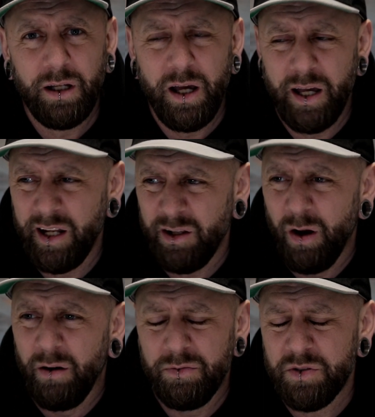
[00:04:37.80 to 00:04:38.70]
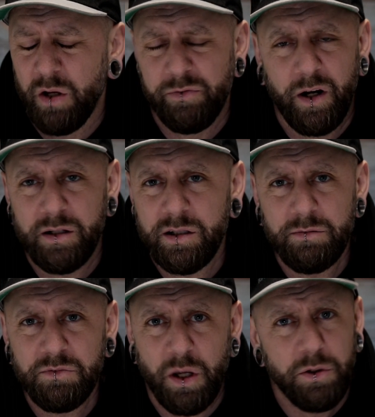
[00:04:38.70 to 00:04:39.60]
and they die off so fast.
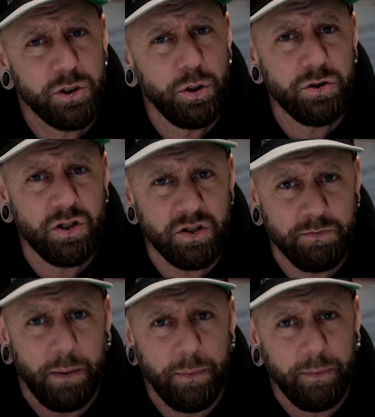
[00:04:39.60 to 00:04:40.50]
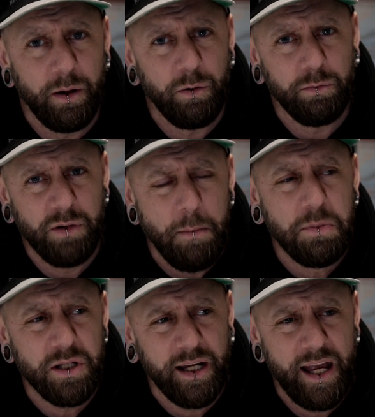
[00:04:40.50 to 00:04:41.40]
So it's good to just bump up the little
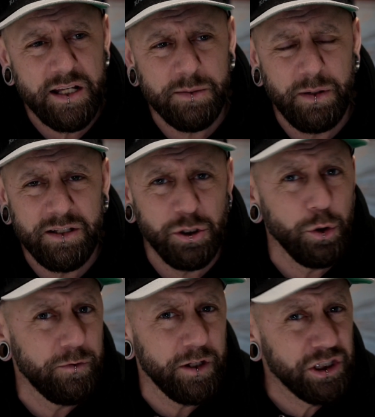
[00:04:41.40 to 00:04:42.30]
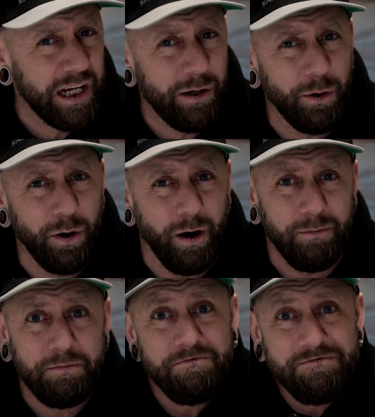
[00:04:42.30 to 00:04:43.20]
numbers, I guess. Is it good for your channel or
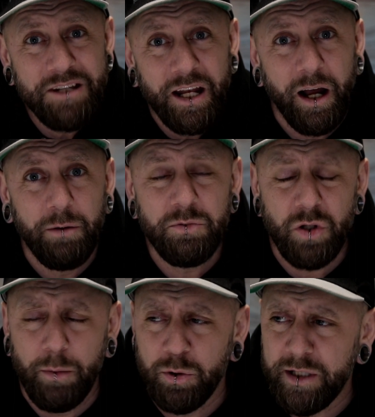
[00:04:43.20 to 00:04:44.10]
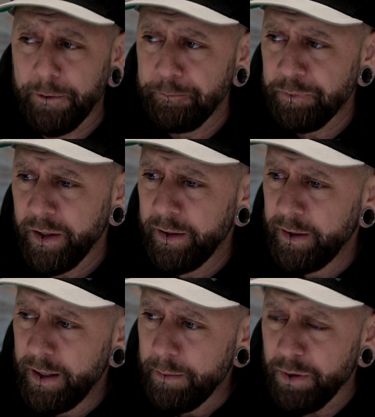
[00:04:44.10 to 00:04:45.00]
not? Don't know, time will tell.
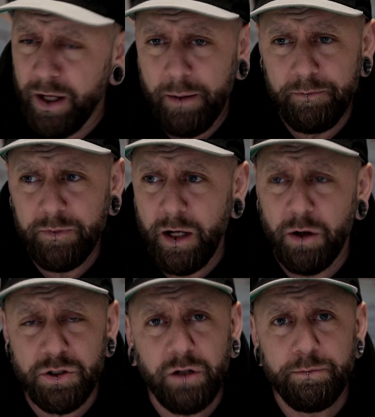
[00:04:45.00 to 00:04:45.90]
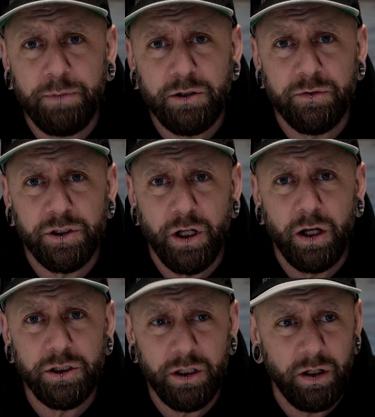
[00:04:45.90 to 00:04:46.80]
But you know, I took a picture of a
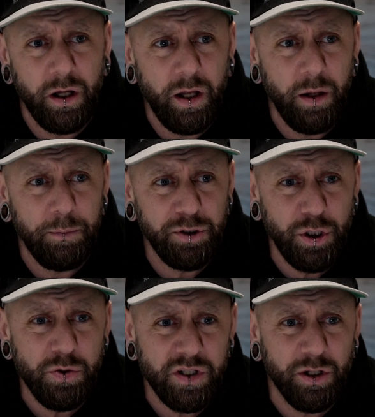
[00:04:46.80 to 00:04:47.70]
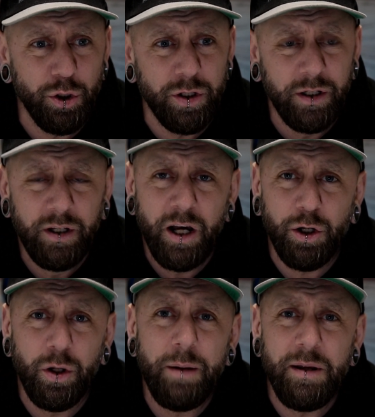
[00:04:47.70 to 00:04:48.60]
church and I produced a good
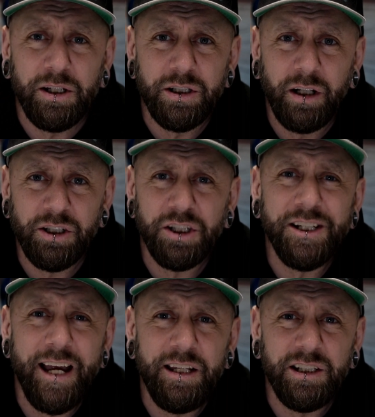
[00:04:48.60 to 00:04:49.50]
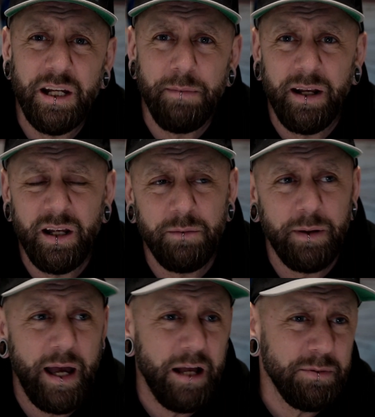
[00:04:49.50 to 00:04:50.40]
image. I just changed it, made it a
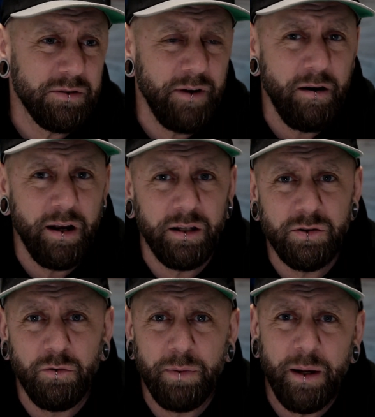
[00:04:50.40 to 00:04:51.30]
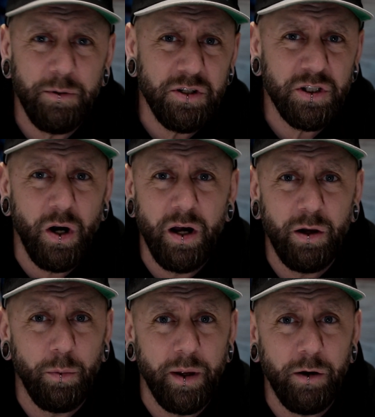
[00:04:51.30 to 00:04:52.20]
bit atmospheric, sort of played with the sky a
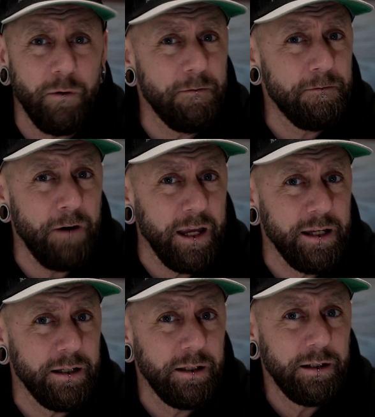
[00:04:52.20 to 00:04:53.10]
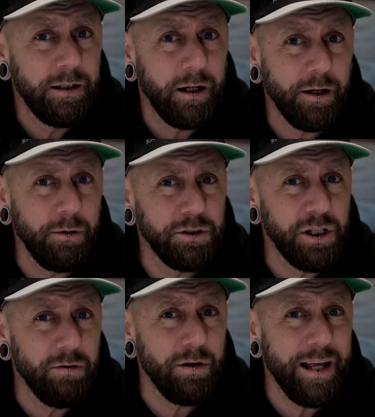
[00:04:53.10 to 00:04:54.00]
little bit. Not fake. I don't
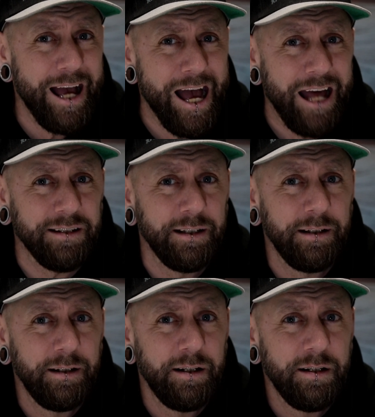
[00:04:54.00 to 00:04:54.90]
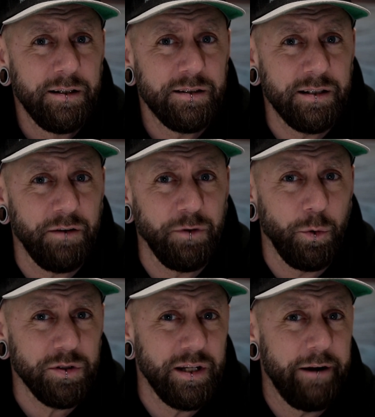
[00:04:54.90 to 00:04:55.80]
generally add stuff that
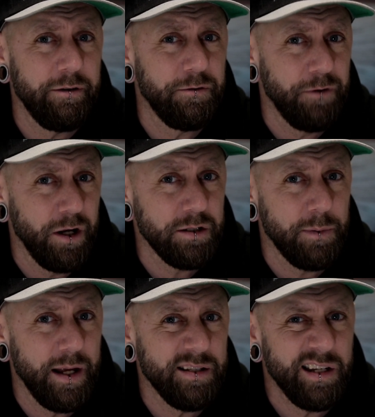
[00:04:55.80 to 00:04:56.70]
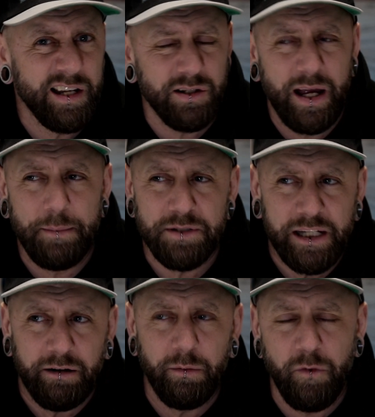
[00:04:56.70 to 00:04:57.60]
wasn't there in the first place unless I am
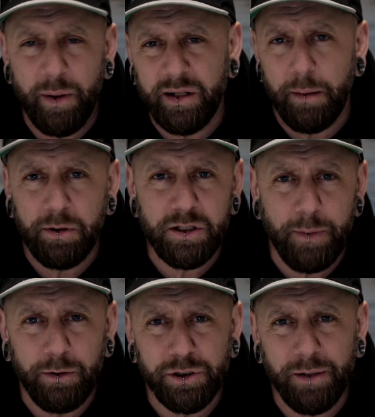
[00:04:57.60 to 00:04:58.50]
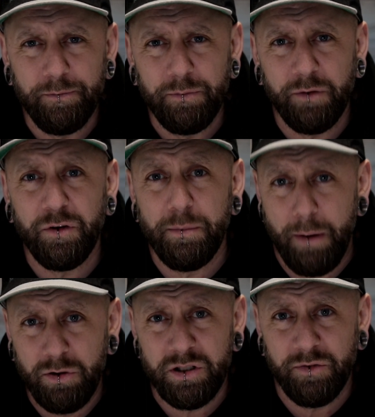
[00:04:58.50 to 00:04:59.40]
tinkering with a bit of double exposure. But for the
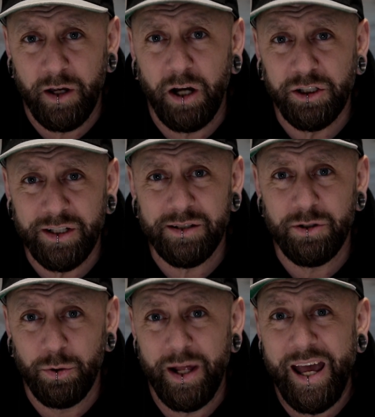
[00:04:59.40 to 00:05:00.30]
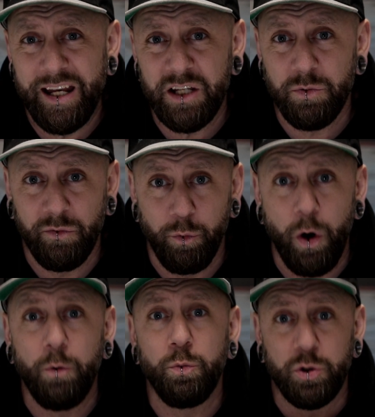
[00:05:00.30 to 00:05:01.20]
most of it, I just do the edits with
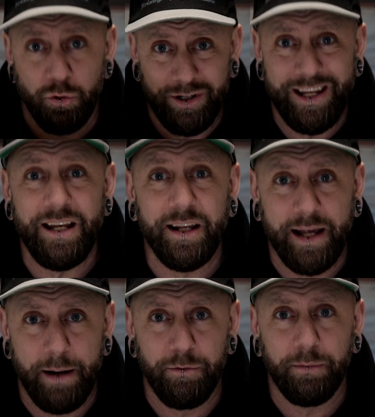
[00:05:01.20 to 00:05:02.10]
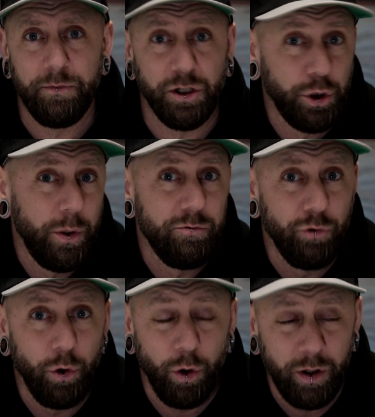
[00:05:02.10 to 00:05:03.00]
what was already in the camera. I shoot in
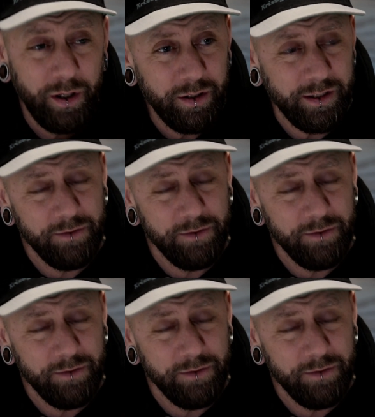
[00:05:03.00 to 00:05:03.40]
RAW, the